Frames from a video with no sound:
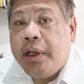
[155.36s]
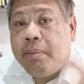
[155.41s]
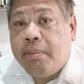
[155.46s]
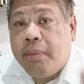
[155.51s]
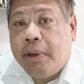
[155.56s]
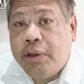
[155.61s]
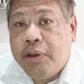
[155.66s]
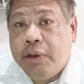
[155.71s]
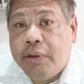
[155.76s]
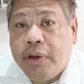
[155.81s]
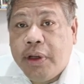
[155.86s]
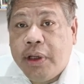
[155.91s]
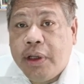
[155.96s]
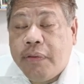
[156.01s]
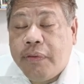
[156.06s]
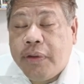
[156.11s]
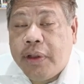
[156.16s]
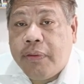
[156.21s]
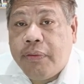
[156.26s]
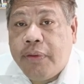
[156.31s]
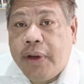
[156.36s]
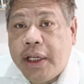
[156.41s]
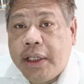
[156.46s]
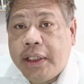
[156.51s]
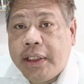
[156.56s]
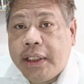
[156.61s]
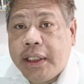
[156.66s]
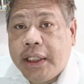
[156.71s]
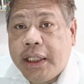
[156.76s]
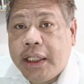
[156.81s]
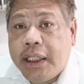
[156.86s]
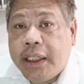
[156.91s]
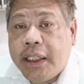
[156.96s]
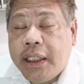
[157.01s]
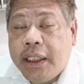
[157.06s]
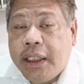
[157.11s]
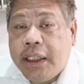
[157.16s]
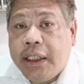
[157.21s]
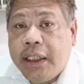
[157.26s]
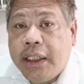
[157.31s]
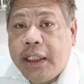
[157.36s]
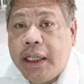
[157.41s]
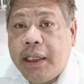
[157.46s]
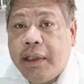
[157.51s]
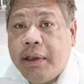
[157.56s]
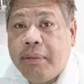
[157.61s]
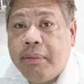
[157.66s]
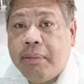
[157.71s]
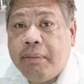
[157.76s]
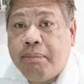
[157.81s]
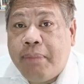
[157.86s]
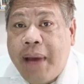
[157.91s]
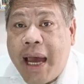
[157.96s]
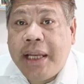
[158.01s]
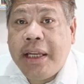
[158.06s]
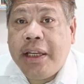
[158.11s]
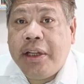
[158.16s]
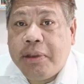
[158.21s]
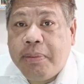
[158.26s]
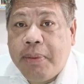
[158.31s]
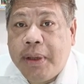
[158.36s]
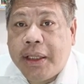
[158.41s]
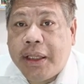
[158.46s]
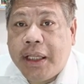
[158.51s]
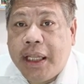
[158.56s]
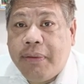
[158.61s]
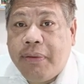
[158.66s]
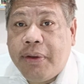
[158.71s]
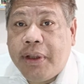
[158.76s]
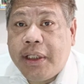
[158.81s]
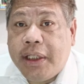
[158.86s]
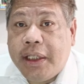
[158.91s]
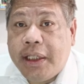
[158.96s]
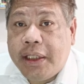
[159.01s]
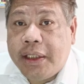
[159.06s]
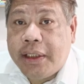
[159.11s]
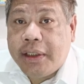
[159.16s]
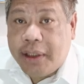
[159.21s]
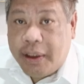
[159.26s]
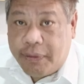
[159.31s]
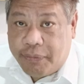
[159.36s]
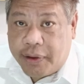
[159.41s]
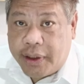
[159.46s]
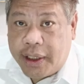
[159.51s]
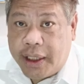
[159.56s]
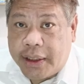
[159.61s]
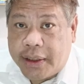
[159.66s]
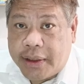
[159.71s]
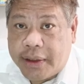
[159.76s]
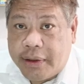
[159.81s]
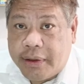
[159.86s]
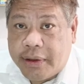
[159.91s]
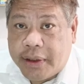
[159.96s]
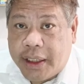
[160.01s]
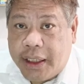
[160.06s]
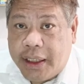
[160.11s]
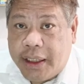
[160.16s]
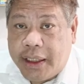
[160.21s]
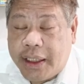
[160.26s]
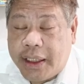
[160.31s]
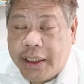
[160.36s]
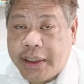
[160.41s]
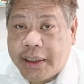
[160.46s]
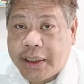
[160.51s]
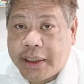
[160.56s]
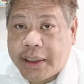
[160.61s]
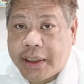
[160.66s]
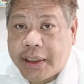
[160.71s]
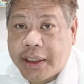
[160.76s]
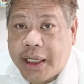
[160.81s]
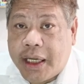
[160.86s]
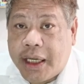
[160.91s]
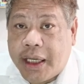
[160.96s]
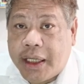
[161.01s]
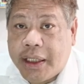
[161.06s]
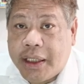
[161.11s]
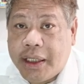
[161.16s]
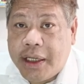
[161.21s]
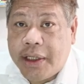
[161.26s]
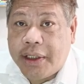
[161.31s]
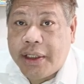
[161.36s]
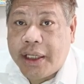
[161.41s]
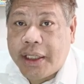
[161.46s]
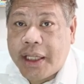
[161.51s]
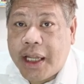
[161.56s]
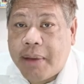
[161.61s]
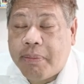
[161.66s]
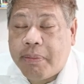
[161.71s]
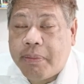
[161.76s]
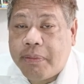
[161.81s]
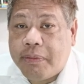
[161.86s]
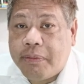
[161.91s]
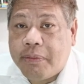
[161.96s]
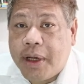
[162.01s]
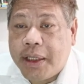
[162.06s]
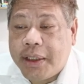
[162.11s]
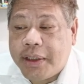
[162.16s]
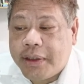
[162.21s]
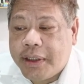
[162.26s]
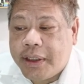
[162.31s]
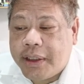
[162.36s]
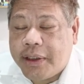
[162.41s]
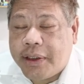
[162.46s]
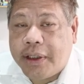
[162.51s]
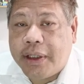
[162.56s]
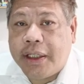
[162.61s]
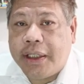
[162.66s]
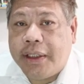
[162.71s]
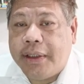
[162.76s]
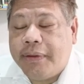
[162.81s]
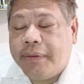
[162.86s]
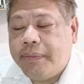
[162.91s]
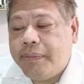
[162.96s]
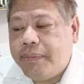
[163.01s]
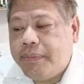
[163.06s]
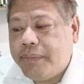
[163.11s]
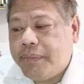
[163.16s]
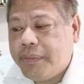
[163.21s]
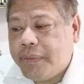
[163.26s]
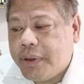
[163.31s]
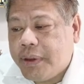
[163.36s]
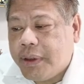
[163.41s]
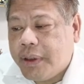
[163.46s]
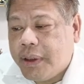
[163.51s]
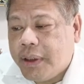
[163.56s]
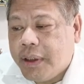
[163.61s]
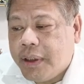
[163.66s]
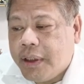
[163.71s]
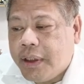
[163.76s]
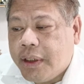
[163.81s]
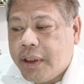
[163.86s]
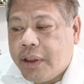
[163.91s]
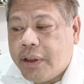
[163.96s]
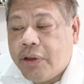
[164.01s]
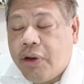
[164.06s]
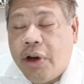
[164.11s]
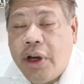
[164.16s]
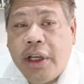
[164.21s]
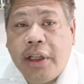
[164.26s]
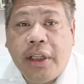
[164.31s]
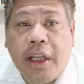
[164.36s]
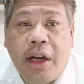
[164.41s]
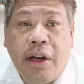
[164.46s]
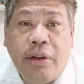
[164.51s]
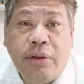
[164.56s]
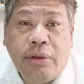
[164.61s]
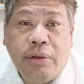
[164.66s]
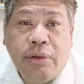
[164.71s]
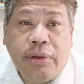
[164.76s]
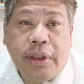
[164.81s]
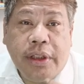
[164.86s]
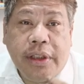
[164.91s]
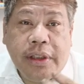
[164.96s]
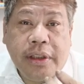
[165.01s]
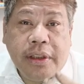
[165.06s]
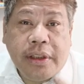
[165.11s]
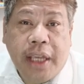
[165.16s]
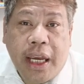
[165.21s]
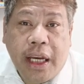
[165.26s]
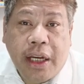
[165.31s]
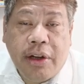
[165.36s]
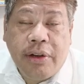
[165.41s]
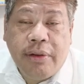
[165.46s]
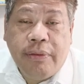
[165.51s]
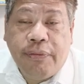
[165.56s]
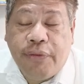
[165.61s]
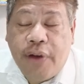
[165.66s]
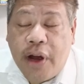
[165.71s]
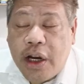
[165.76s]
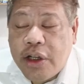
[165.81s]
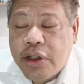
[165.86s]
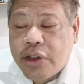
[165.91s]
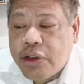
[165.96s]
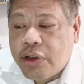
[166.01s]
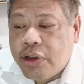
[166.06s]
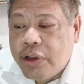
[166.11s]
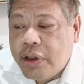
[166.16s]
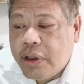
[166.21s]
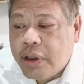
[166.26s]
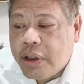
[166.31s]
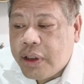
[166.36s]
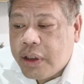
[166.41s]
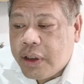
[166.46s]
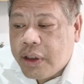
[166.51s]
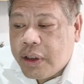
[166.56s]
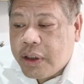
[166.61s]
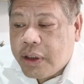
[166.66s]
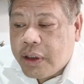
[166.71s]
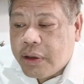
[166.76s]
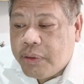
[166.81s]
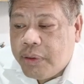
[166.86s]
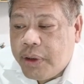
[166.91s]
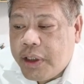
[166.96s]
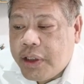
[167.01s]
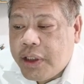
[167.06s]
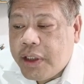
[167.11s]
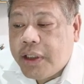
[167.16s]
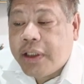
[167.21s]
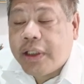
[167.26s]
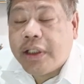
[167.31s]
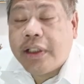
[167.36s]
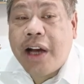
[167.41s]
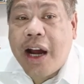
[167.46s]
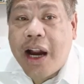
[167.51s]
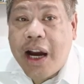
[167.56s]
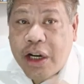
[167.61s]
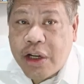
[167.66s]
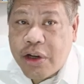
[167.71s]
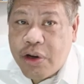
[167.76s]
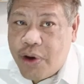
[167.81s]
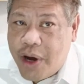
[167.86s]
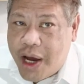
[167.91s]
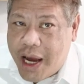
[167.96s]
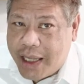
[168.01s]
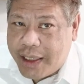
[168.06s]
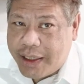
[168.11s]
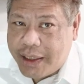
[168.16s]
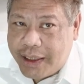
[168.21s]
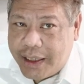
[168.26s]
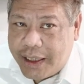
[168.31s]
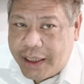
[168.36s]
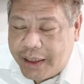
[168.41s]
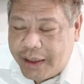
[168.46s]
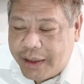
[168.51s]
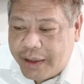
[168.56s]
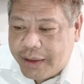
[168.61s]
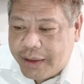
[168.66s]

maneuvering of the vessel in management level is different. Okay, let's clear that up while still learning. Going down to the second function, which is cargo handling